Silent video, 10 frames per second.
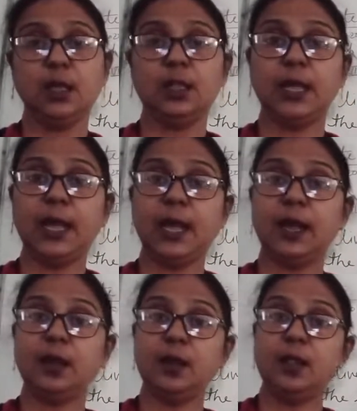
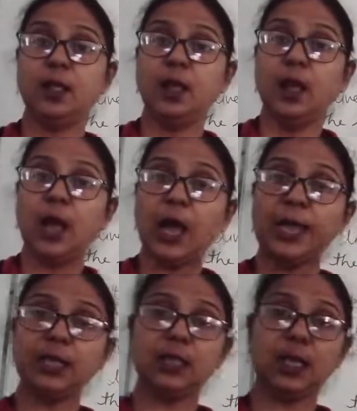that
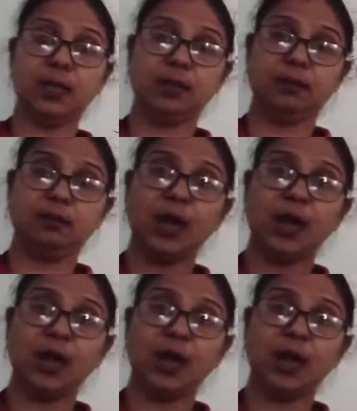I think,